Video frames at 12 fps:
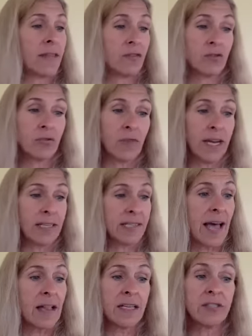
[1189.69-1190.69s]
There's grain
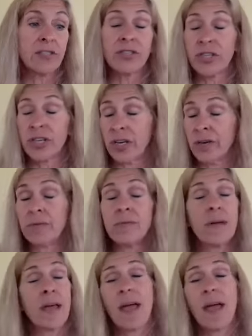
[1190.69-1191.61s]
salads too,